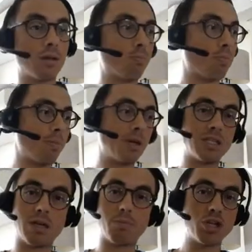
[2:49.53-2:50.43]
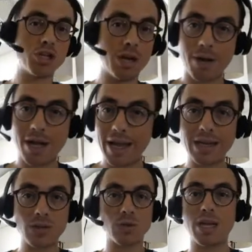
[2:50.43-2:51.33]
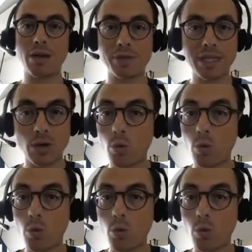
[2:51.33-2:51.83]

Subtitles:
the property is going to appreciate by 8 or 10%,